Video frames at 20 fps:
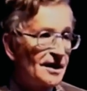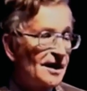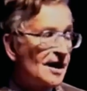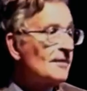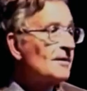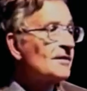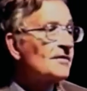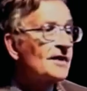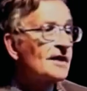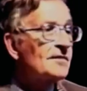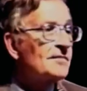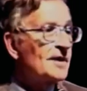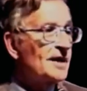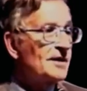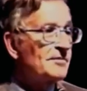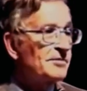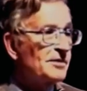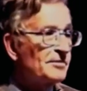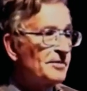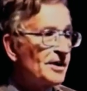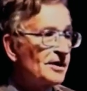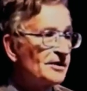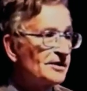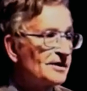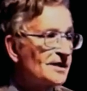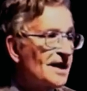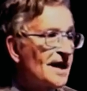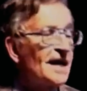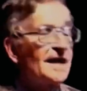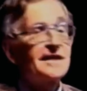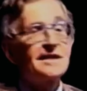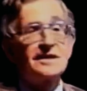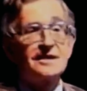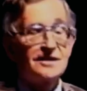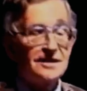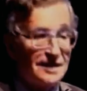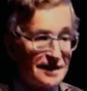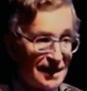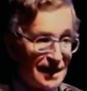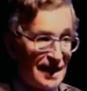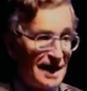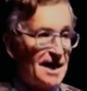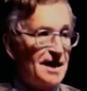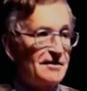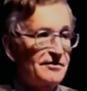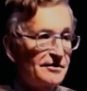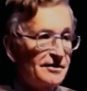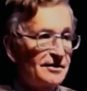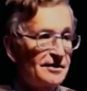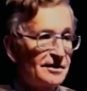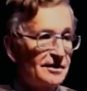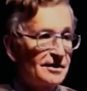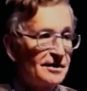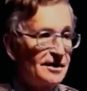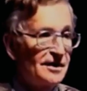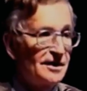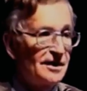I mean, if anybody proposed that, you just laugh, you know?